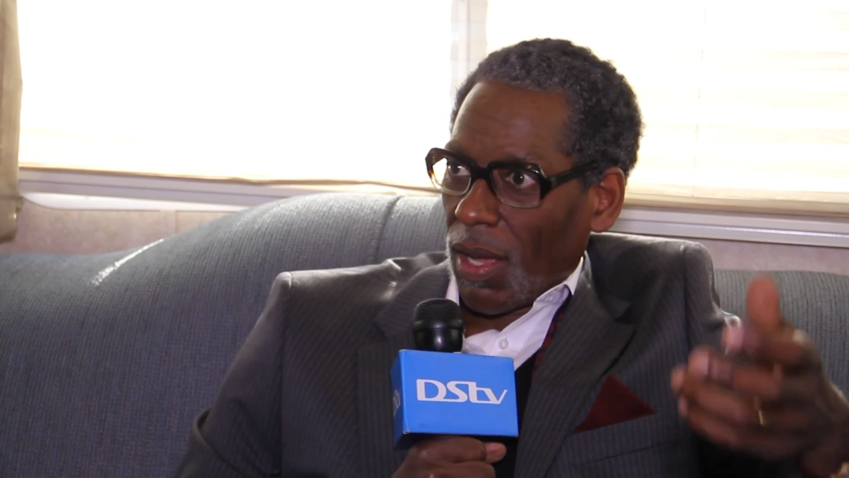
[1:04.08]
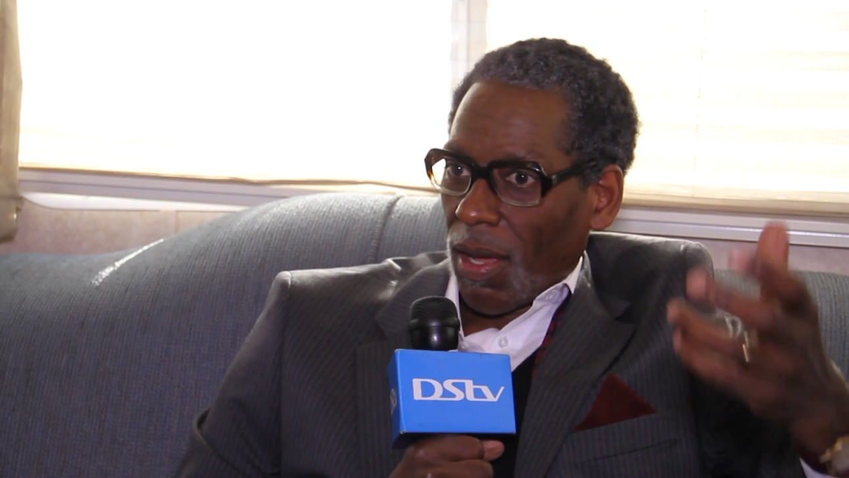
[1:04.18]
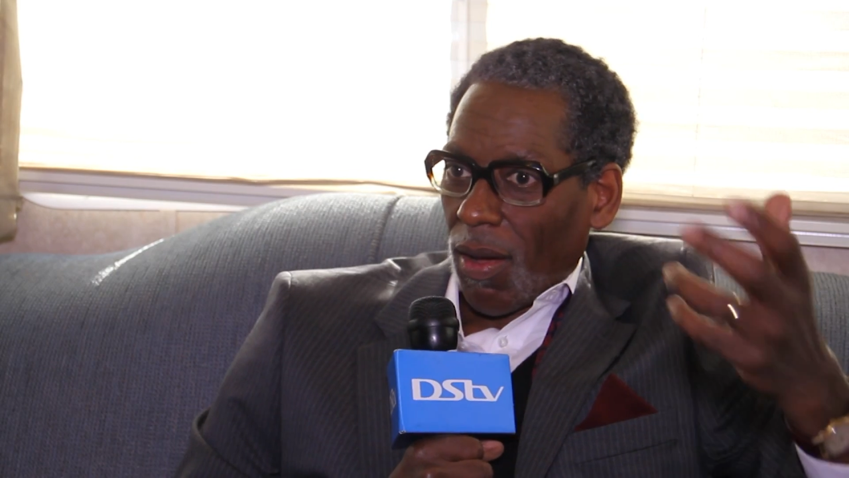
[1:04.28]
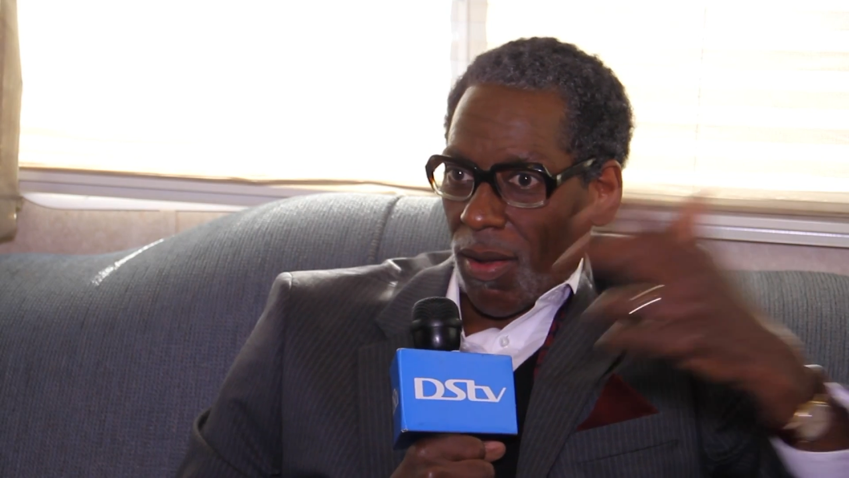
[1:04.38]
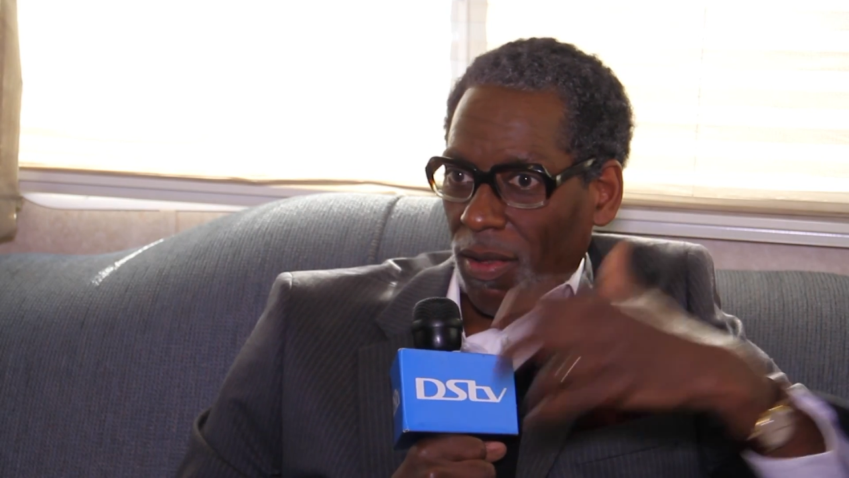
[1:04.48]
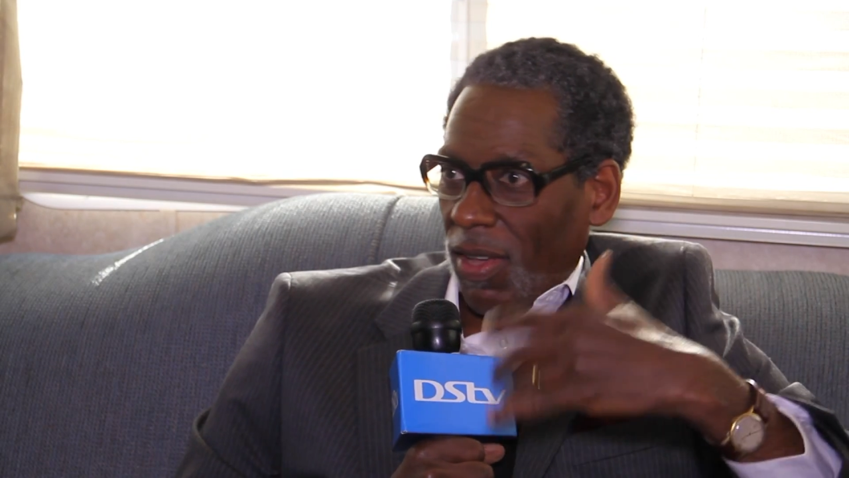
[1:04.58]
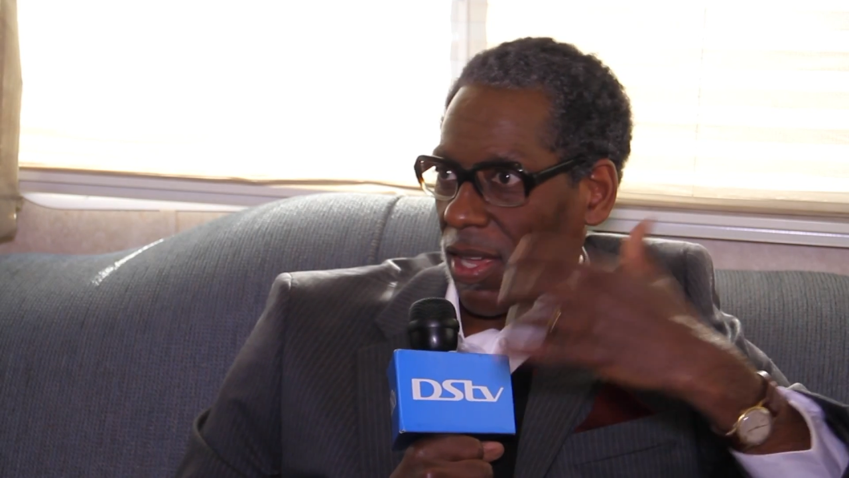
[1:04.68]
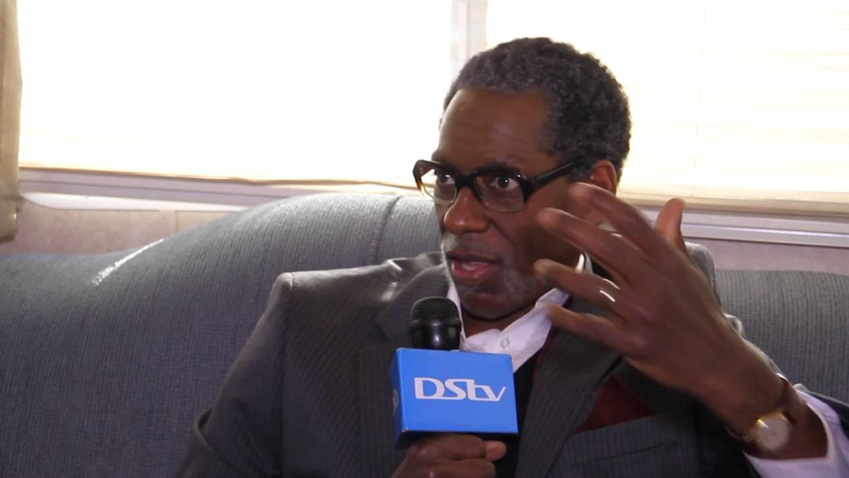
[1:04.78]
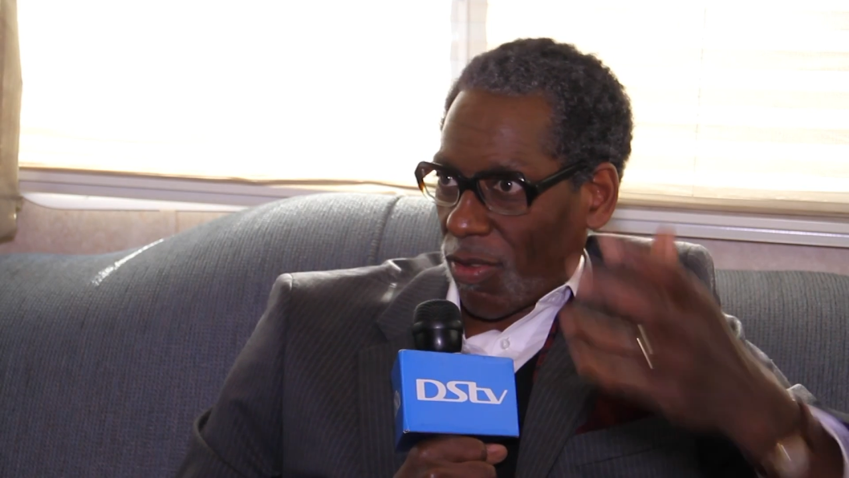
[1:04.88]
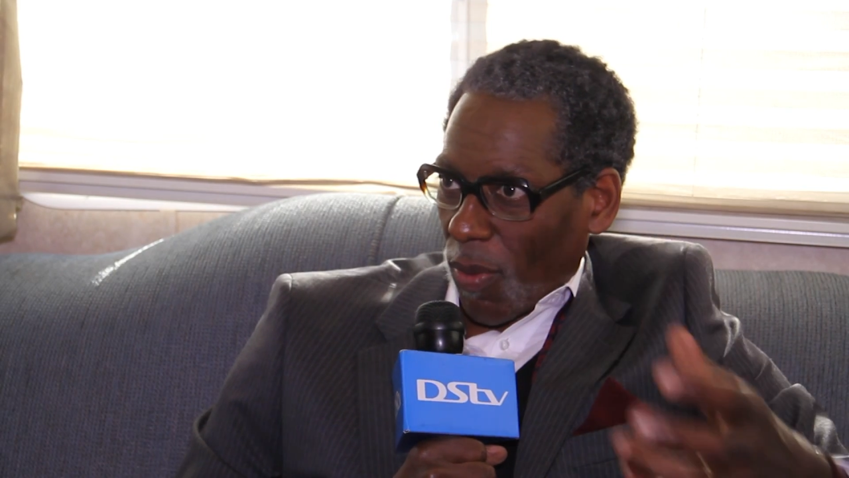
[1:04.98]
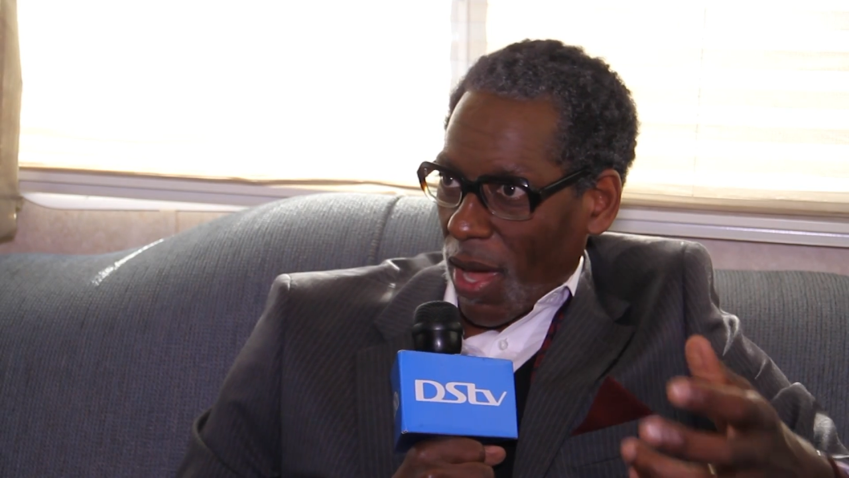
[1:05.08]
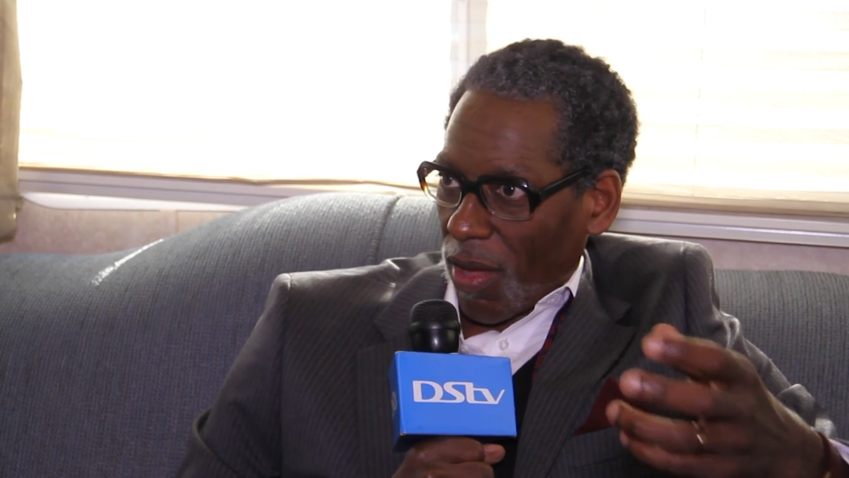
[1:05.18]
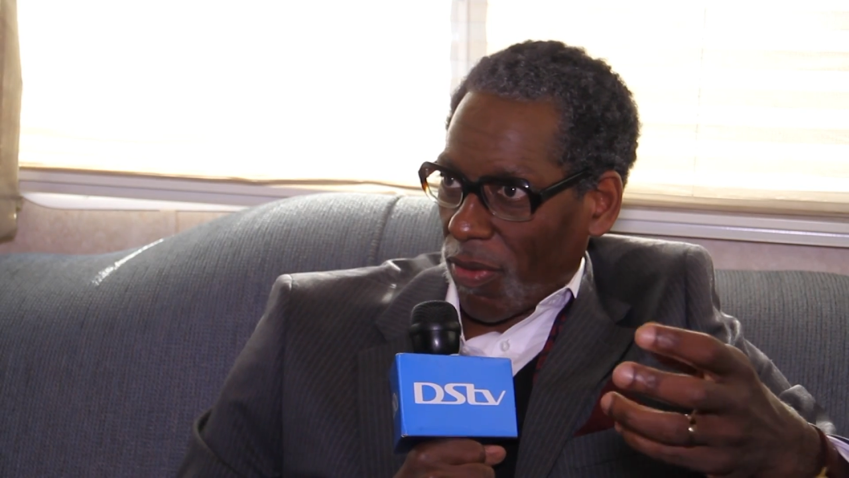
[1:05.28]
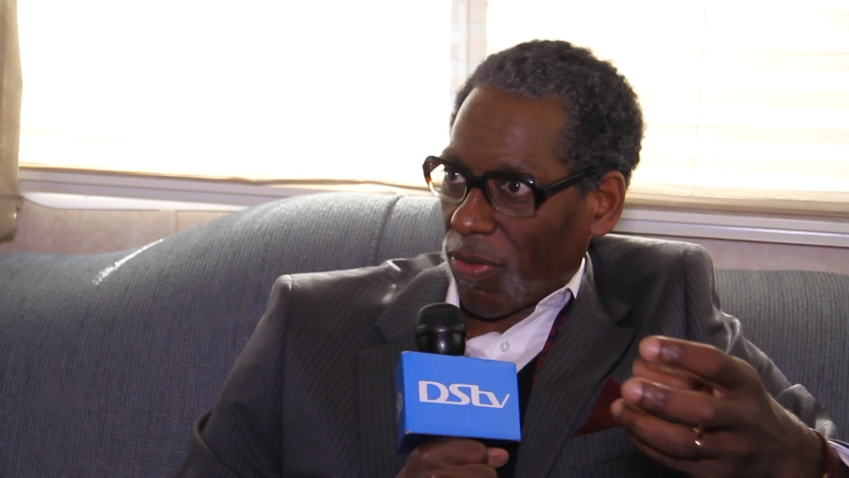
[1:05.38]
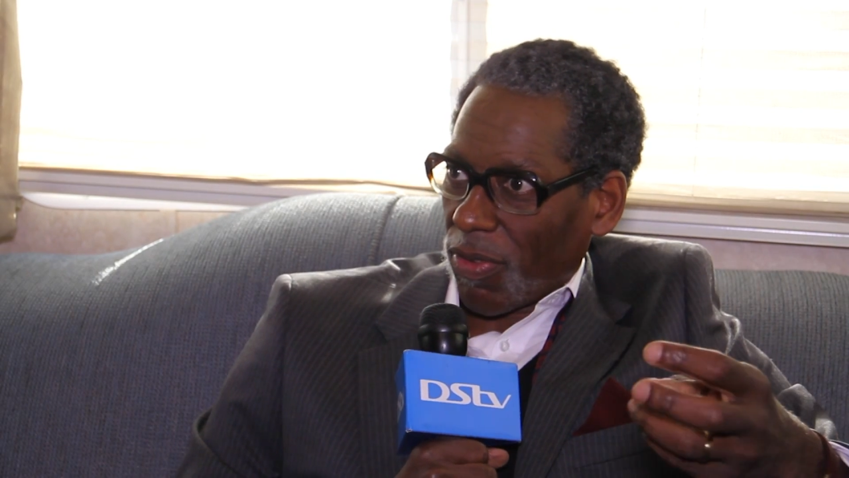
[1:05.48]
Oliver and his
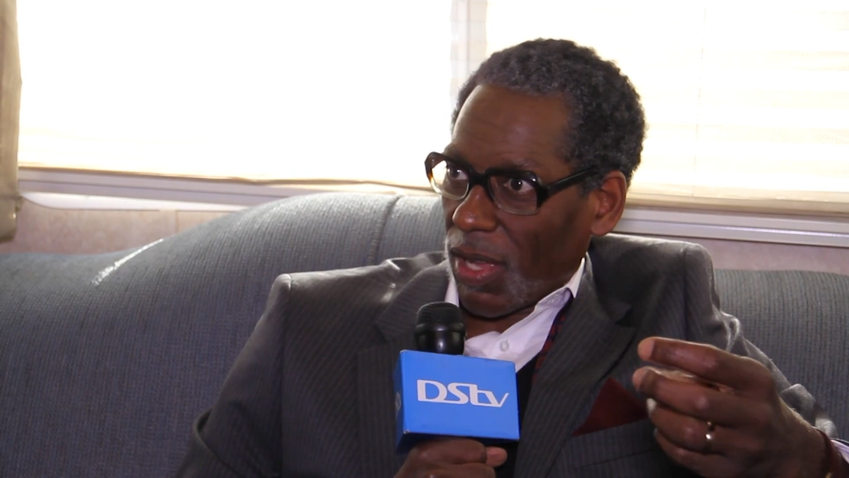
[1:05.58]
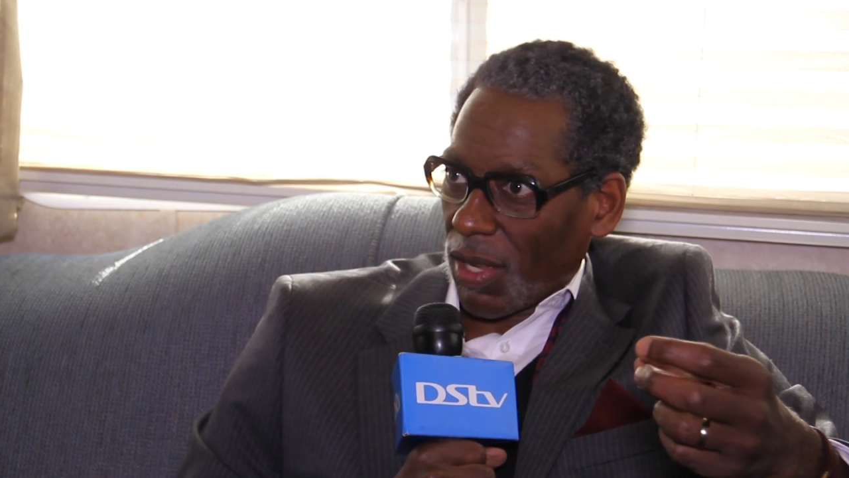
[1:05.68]
wife